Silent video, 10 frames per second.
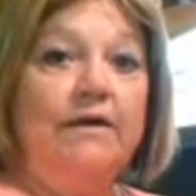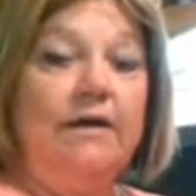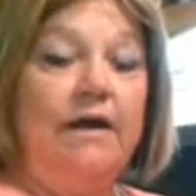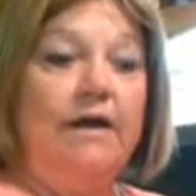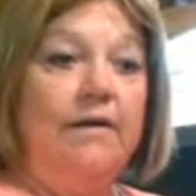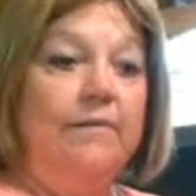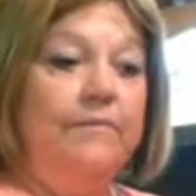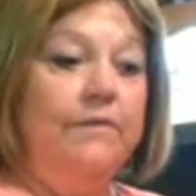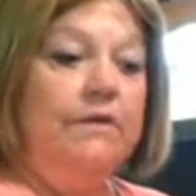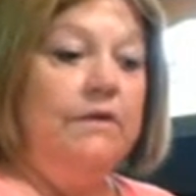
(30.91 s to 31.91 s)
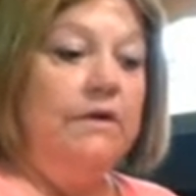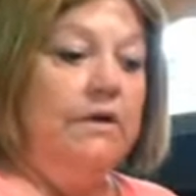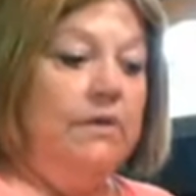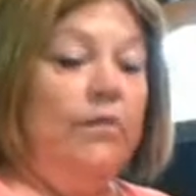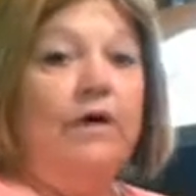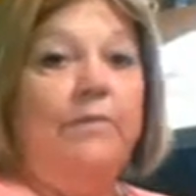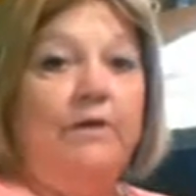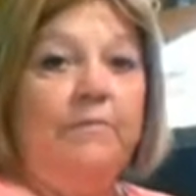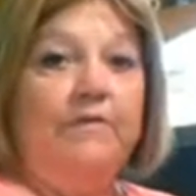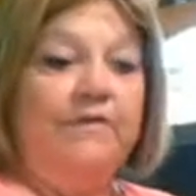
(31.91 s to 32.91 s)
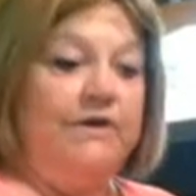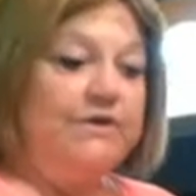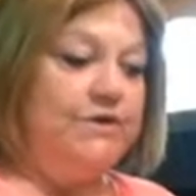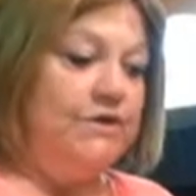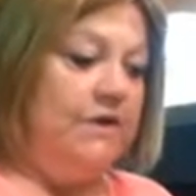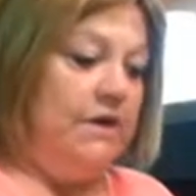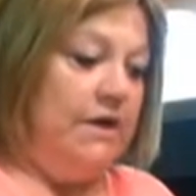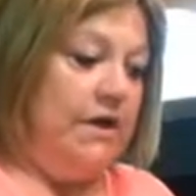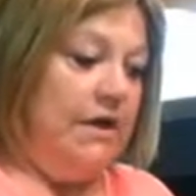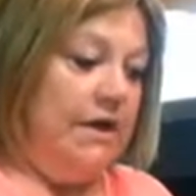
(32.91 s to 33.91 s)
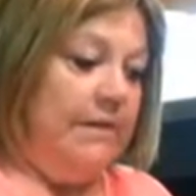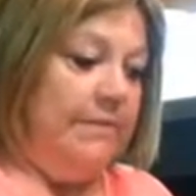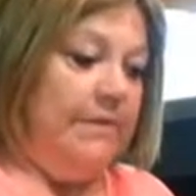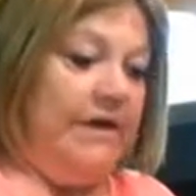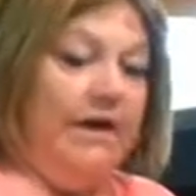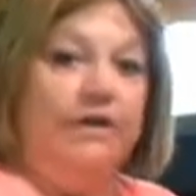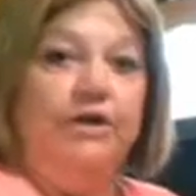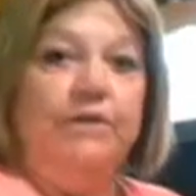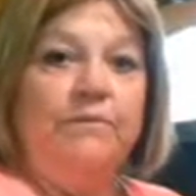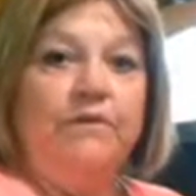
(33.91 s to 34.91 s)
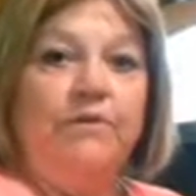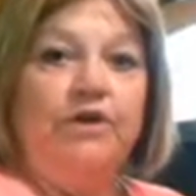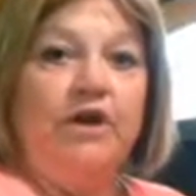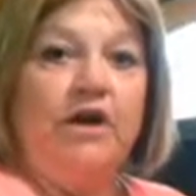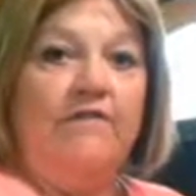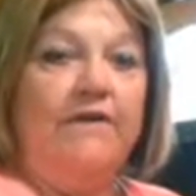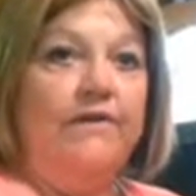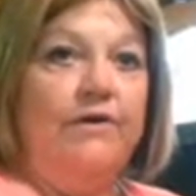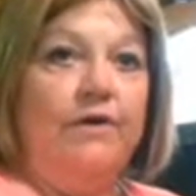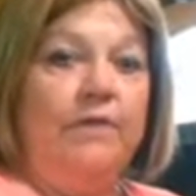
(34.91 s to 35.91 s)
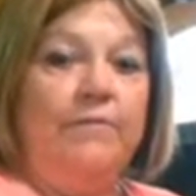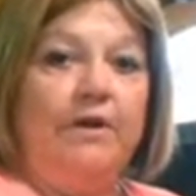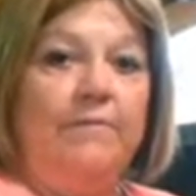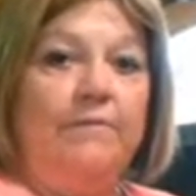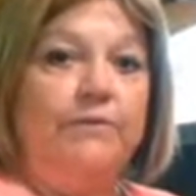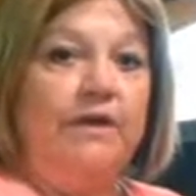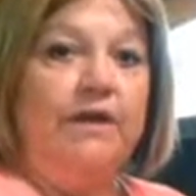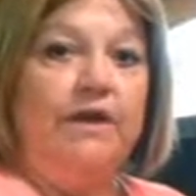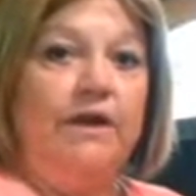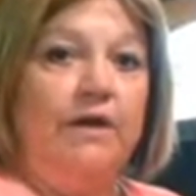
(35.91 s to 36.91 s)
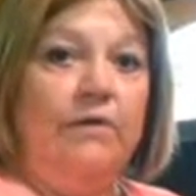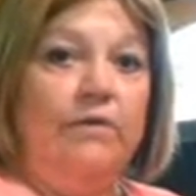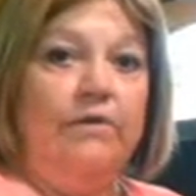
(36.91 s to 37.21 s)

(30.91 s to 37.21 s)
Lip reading: Well, I put them in the freezer, but you can put them in your coffee. They're already prepped, ready to go.